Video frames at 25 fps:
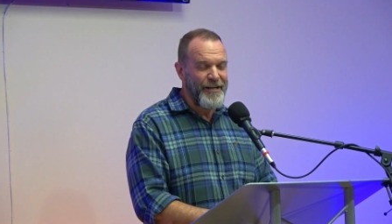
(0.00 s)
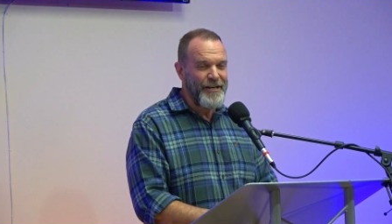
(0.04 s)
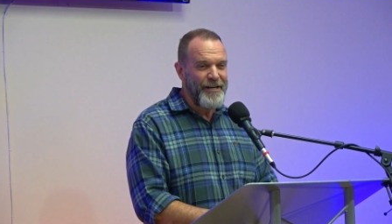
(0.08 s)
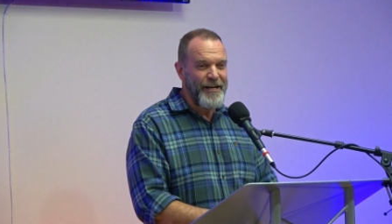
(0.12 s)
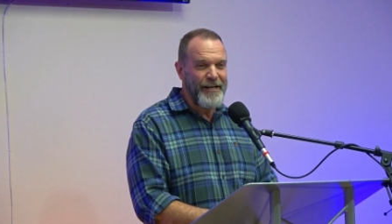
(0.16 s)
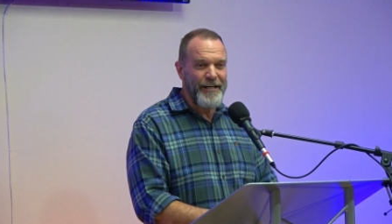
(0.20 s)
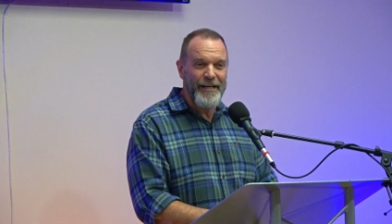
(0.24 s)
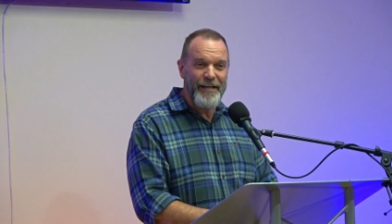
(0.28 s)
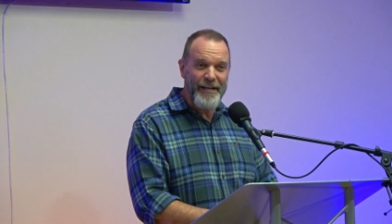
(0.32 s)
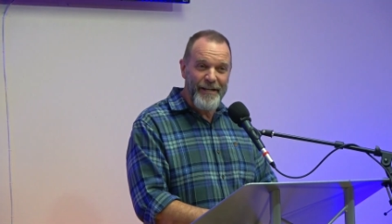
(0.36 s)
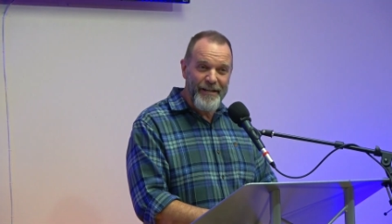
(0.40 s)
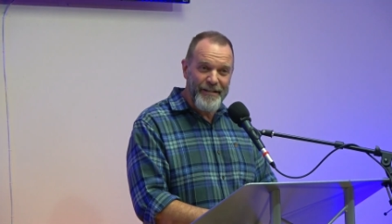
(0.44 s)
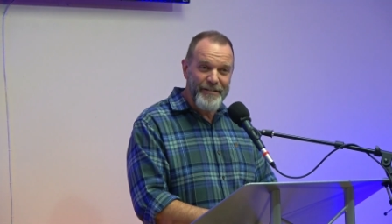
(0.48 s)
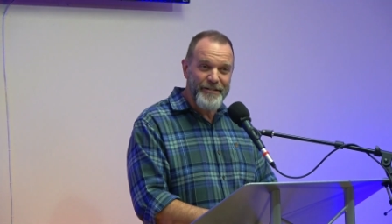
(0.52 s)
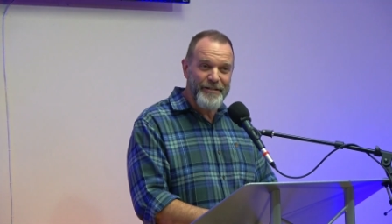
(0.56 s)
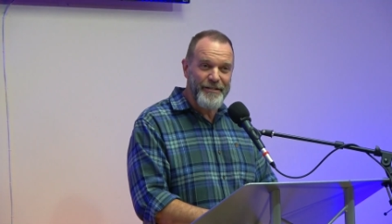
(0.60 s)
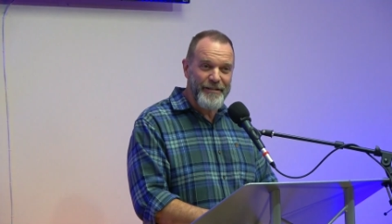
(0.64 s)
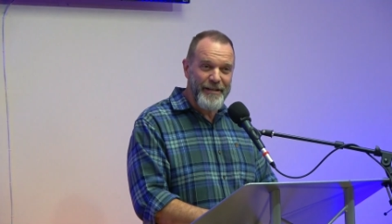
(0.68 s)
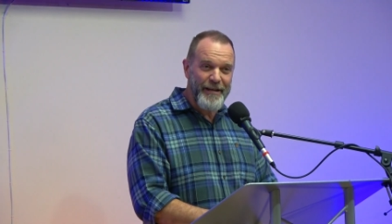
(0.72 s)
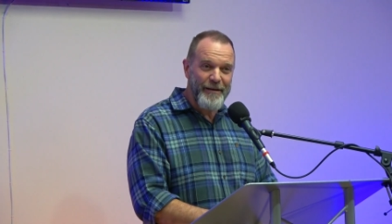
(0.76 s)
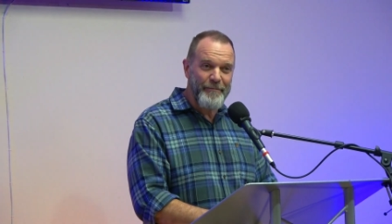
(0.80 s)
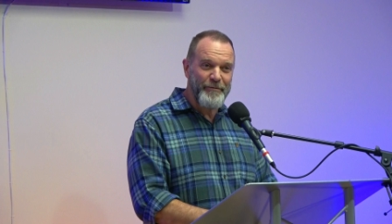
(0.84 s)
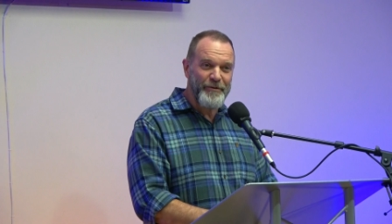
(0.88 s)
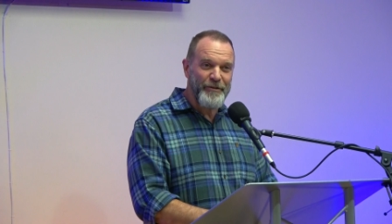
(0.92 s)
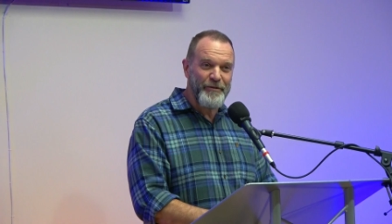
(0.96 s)
And He
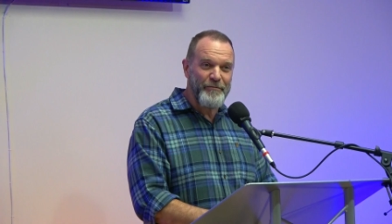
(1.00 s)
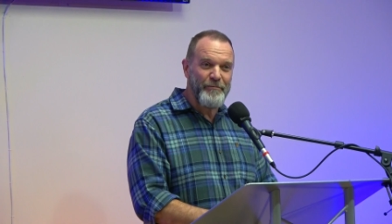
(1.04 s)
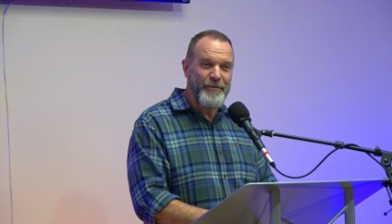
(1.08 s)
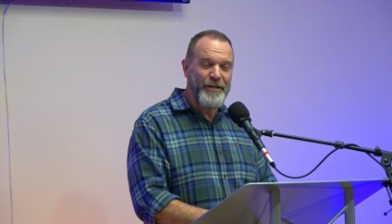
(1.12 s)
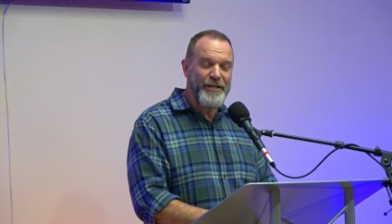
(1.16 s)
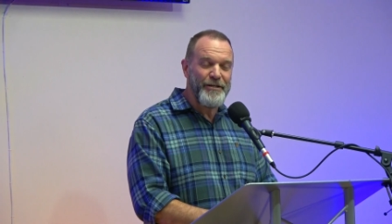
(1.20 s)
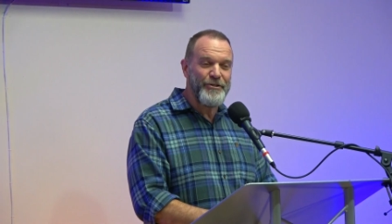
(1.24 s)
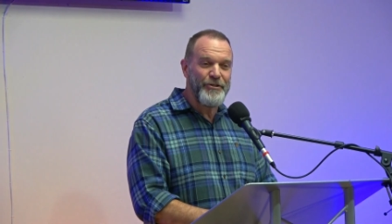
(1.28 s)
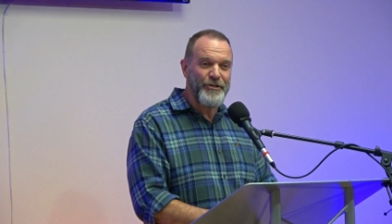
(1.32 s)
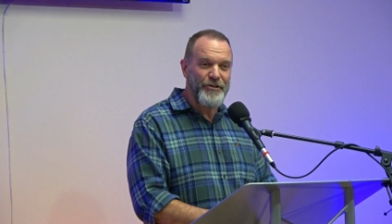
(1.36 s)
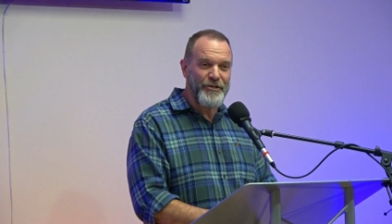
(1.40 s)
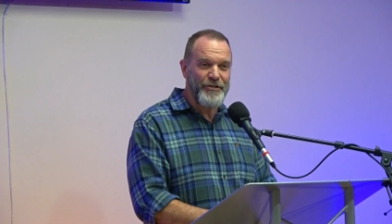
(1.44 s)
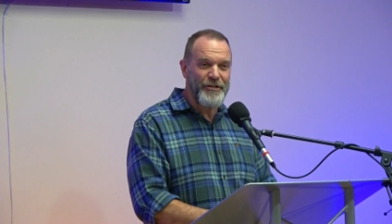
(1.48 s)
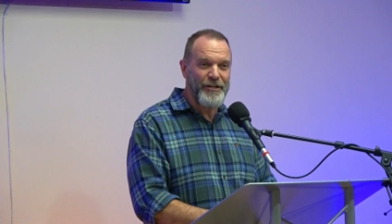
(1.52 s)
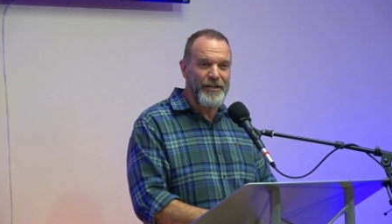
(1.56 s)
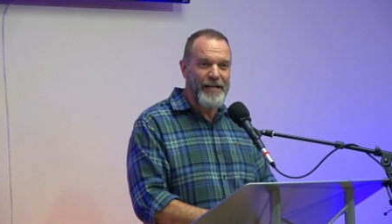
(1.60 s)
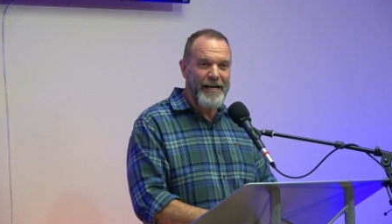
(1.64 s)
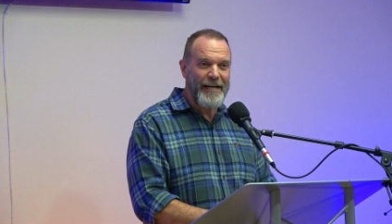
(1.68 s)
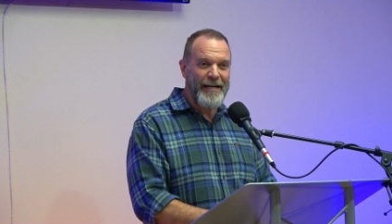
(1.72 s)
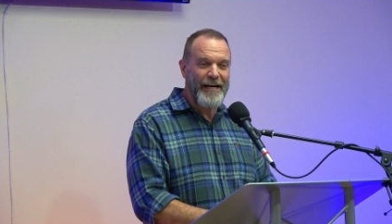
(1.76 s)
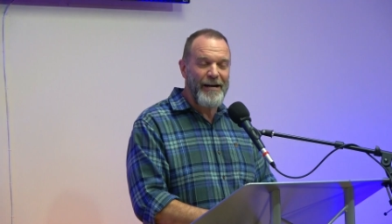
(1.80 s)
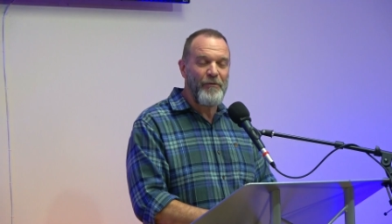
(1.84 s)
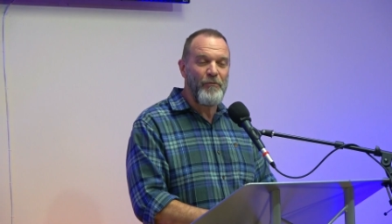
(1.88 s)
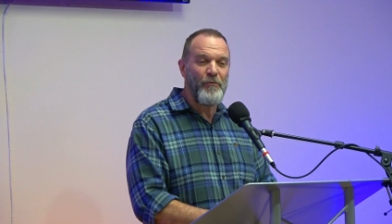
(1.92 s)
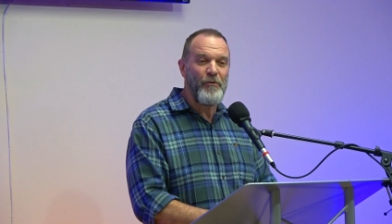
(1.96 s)
accepted me just
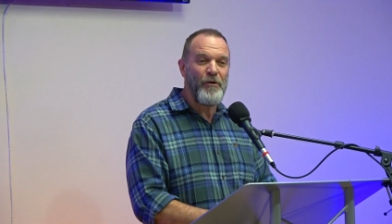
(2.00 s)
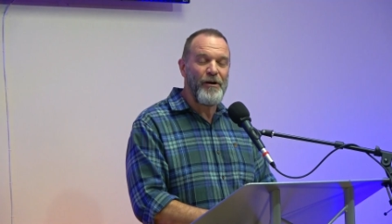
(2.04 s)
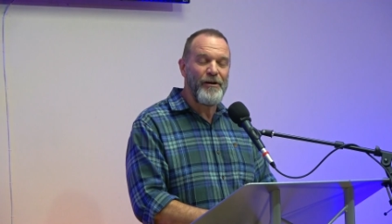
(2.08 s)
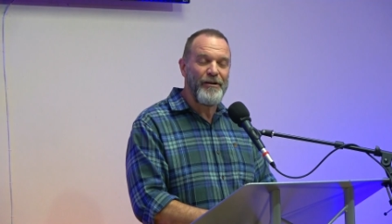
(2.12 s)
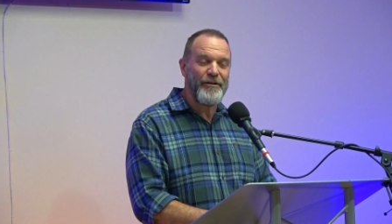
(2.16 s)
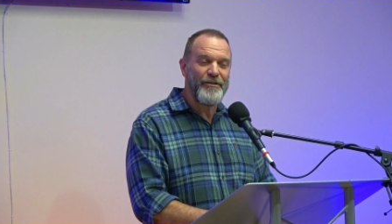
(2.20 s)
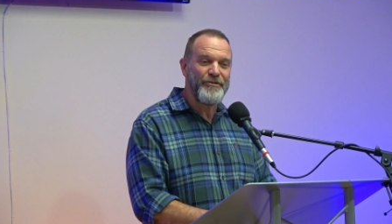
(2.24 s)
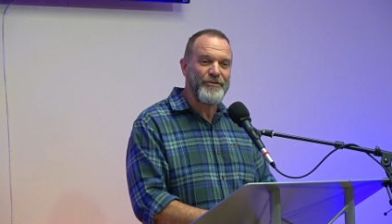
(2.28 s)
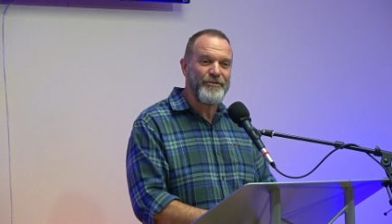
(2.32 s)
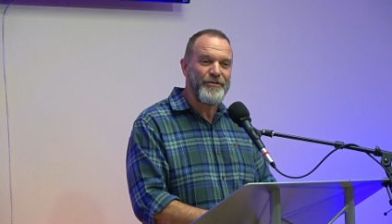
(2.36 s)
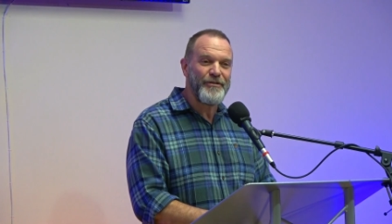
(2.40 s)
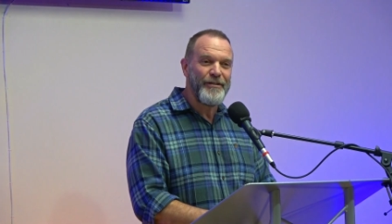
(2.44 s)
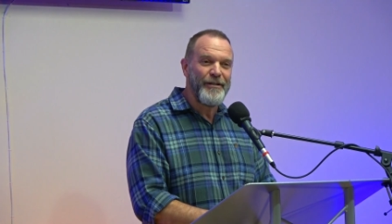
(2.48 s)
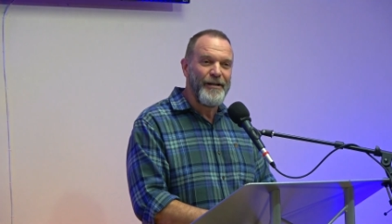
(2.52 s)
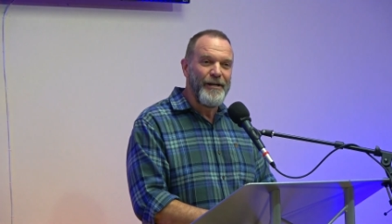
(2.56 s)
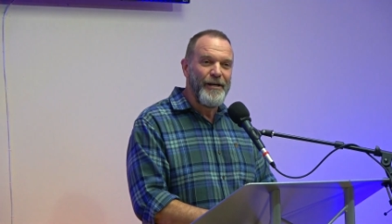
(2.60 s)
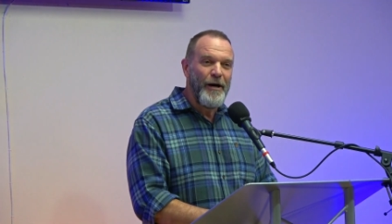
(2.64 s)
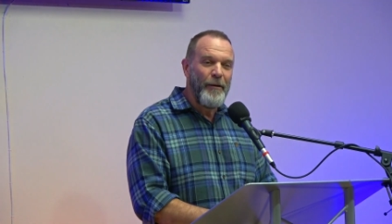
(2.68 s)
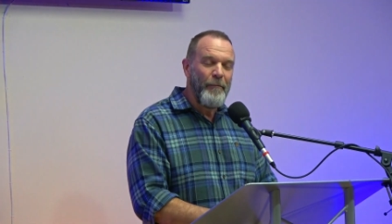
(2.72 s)
like I was.